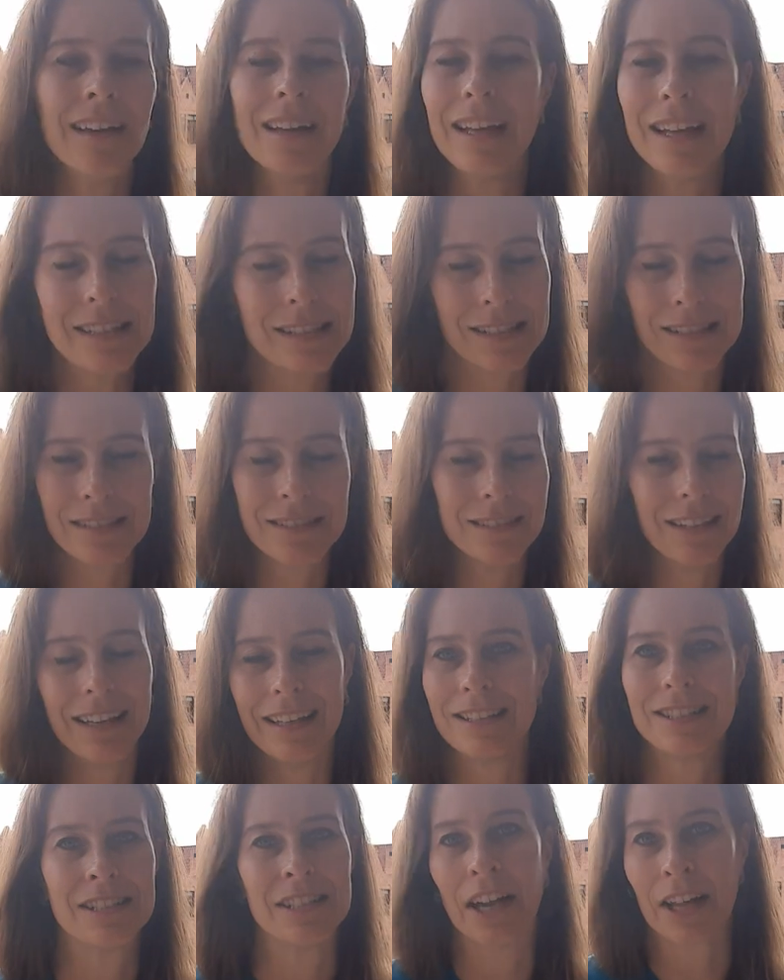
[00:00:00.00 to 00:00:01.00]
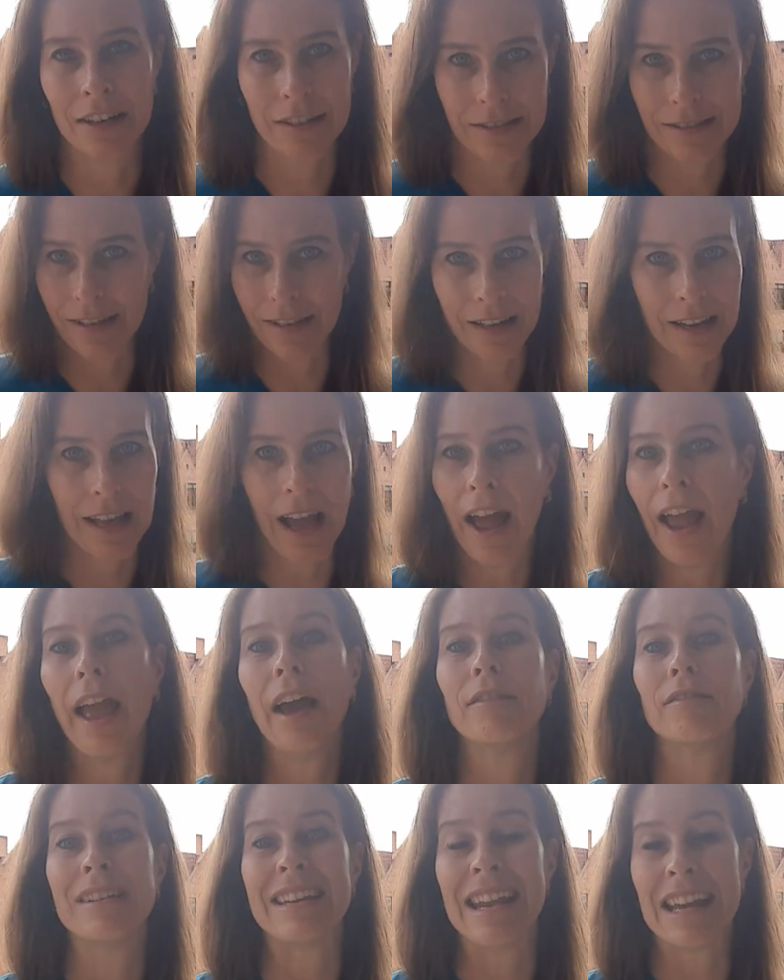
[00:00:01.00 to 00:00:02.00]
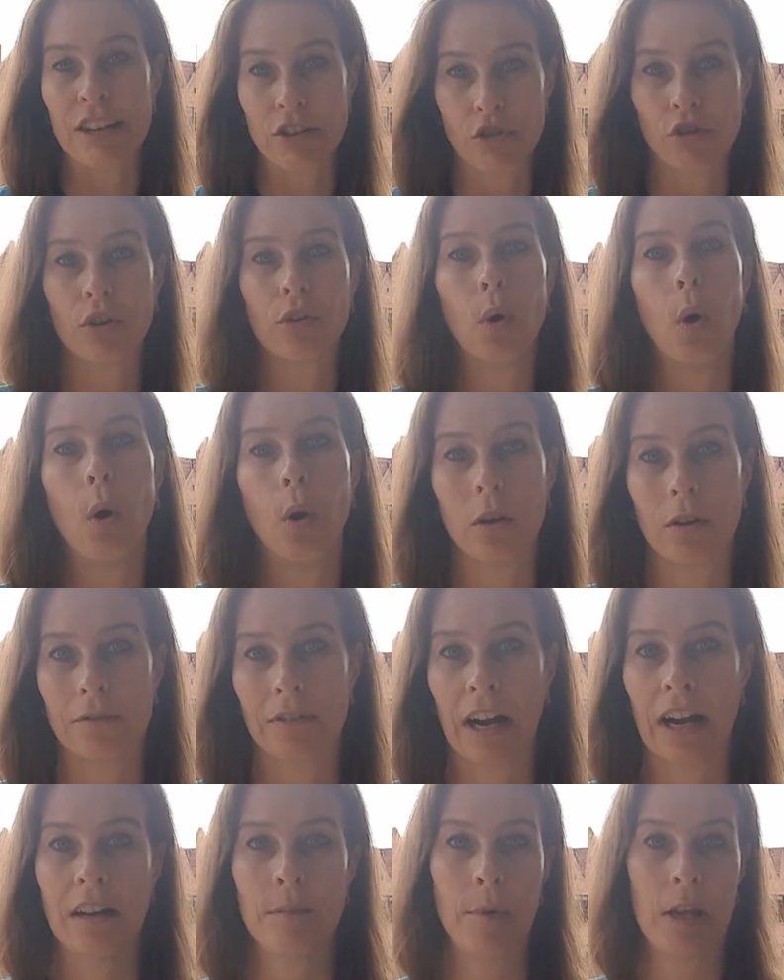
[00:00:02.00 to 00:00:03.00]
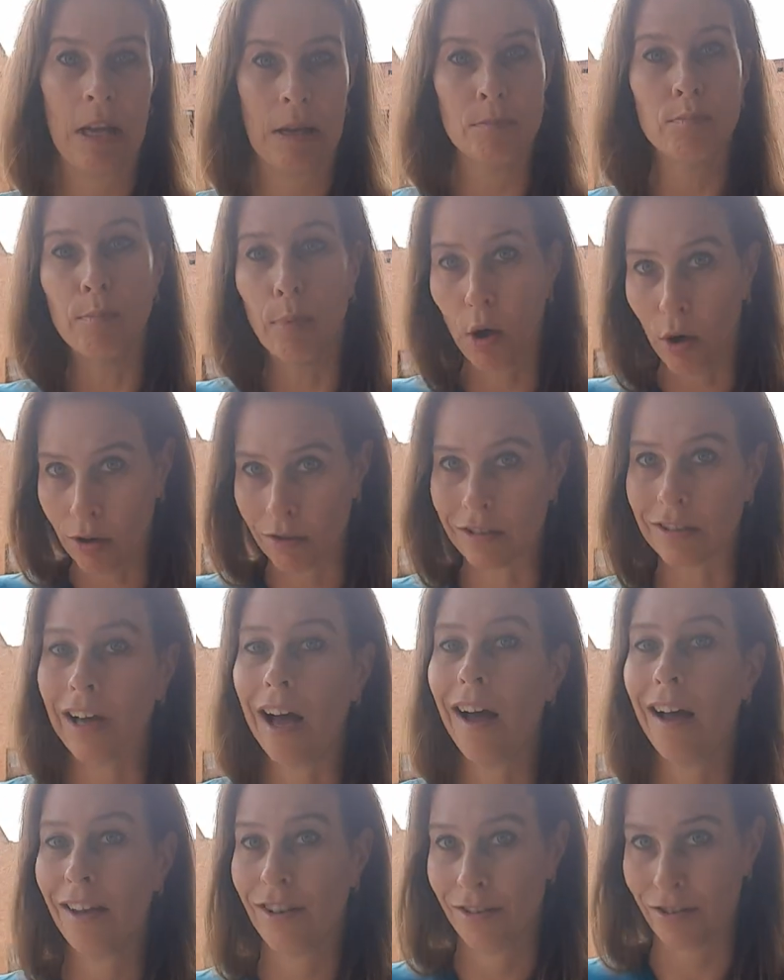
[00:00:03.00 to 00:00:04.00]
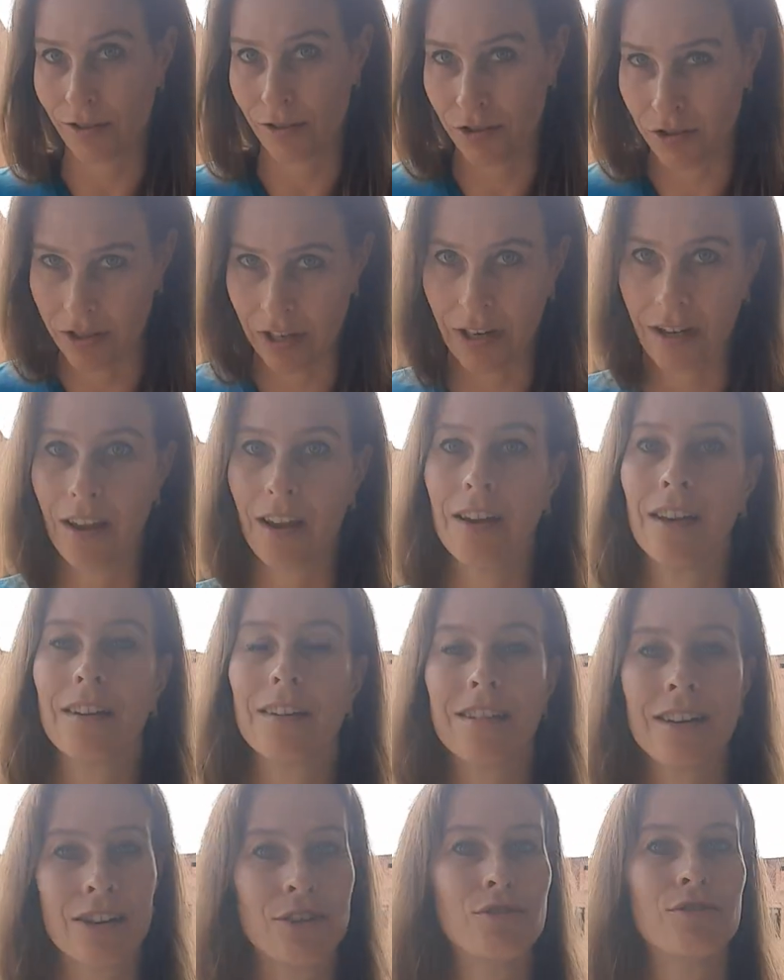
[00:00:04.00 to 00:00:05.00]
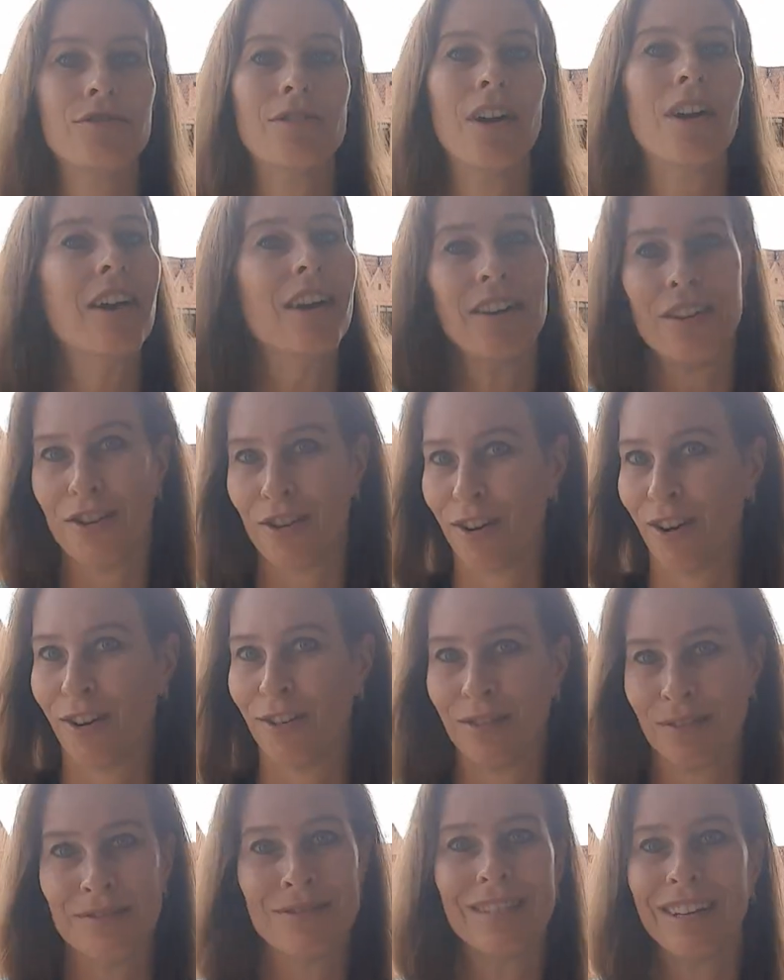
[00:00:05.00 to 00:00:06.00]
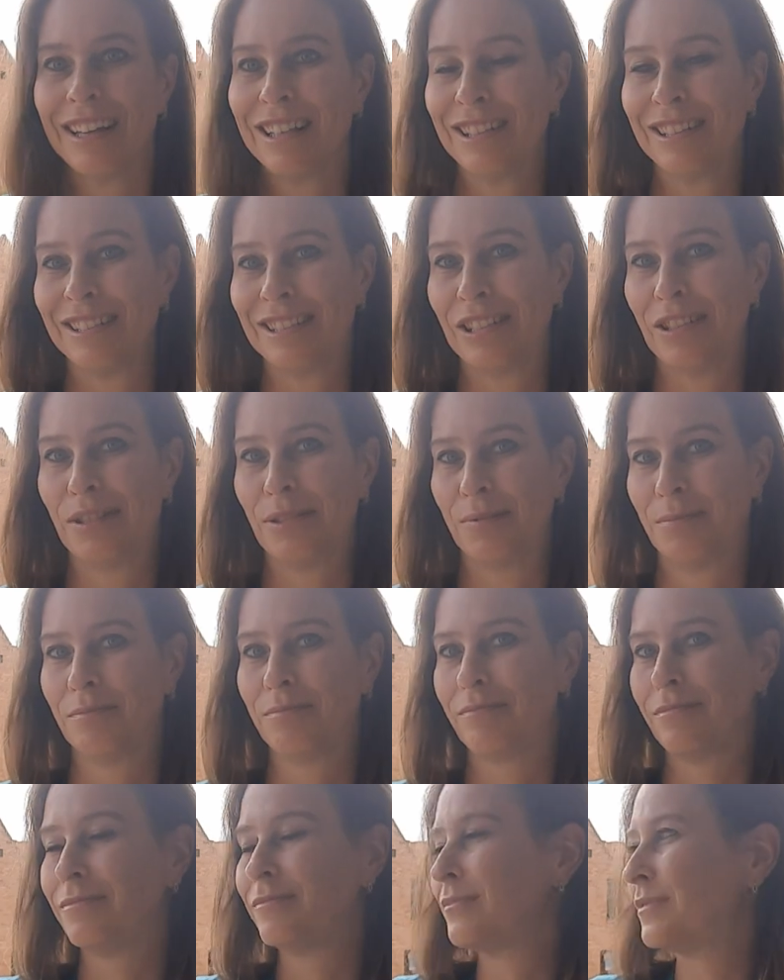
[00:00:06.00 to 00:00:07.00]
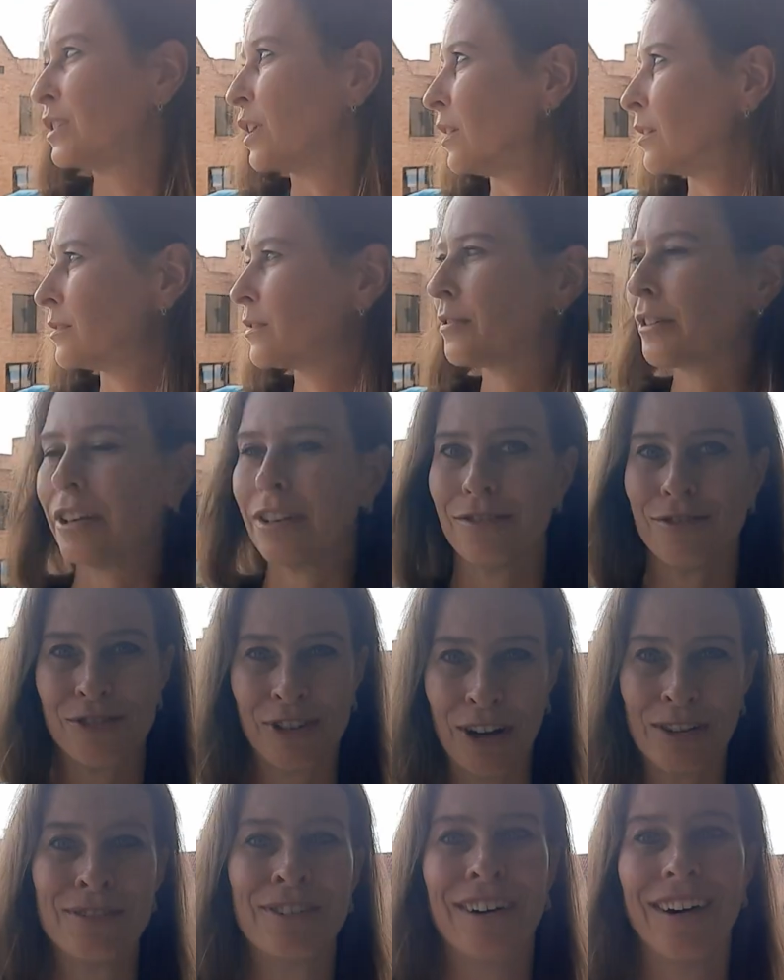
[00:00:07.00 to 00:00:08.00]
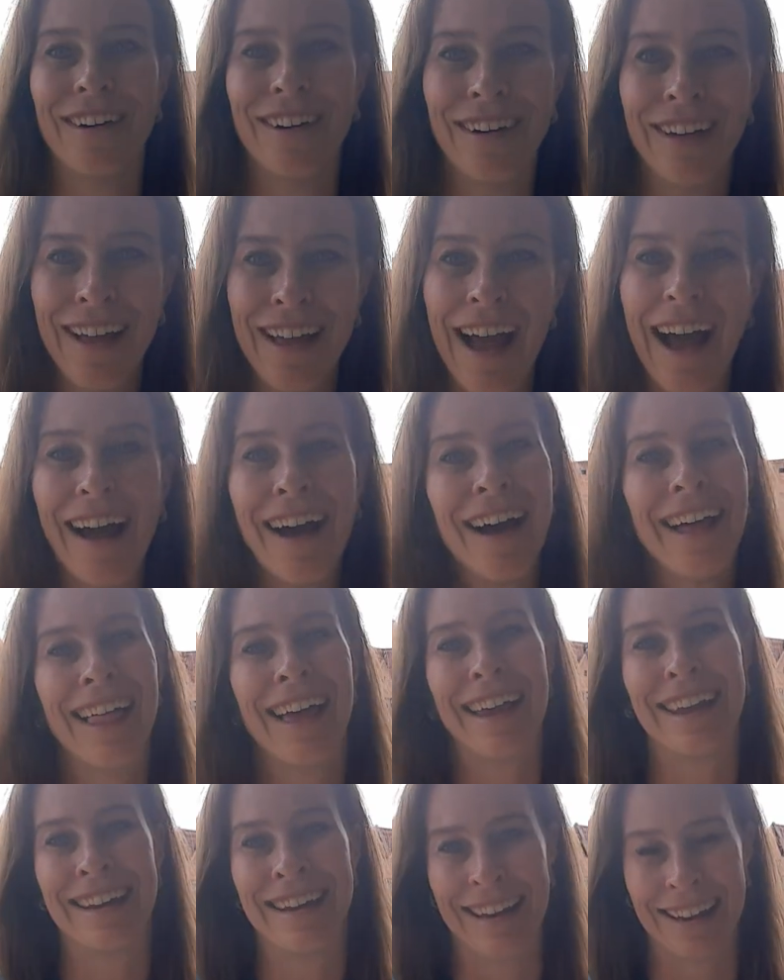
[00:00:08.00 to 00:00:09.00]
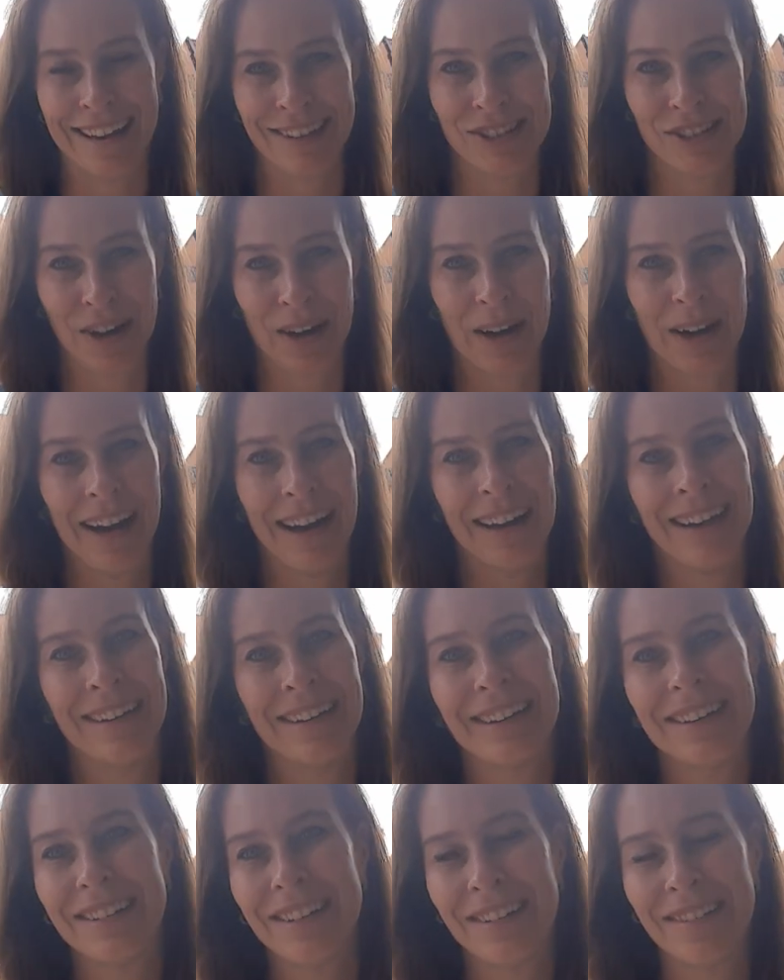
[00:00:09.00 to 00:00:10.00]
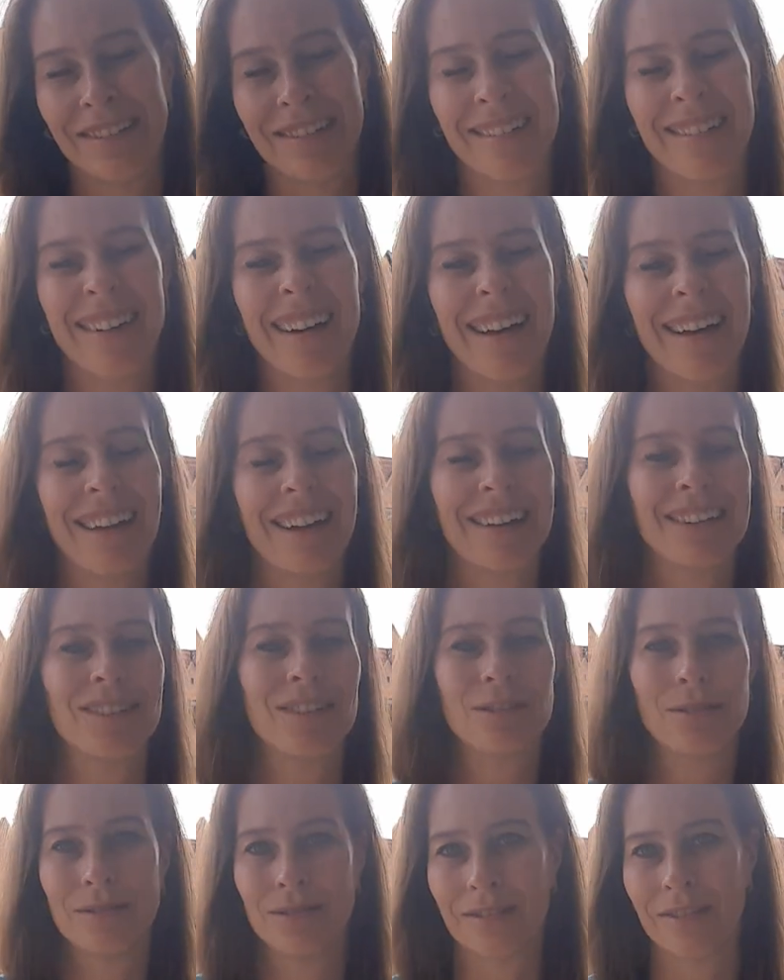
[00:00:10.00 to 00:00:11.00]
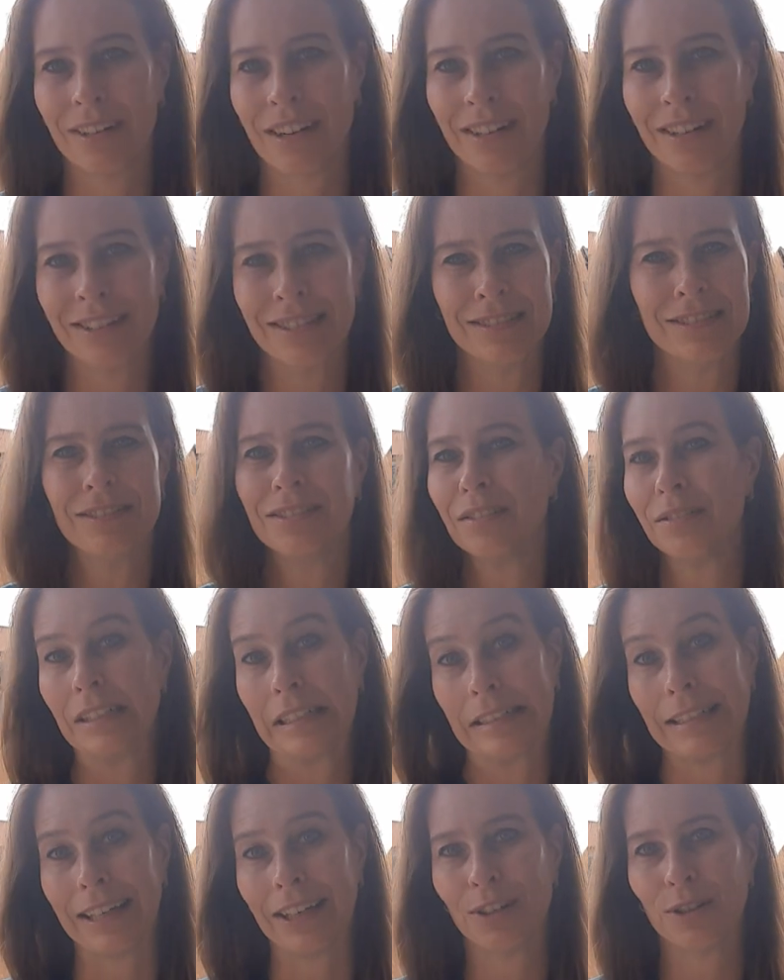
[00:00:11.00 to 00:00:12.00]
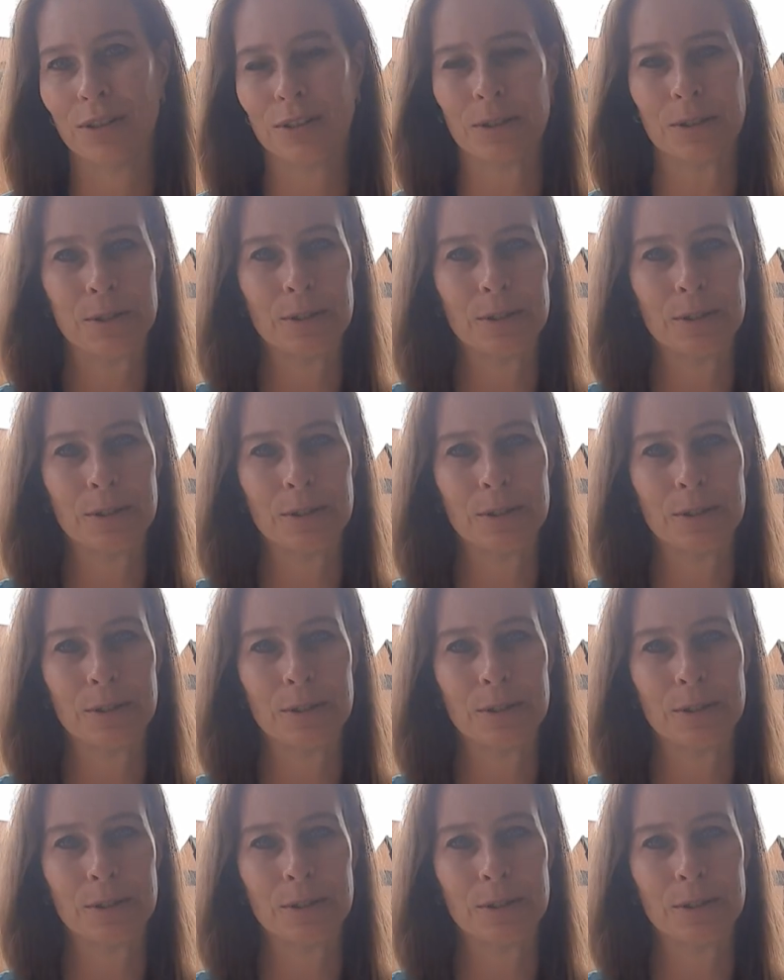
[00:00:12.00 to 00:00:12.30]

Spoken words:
It's not a city. I have nature all around me. Bogota is a city. There's, it's concrete jungle. I like nature, and I like the Costa Ricans, the ticos.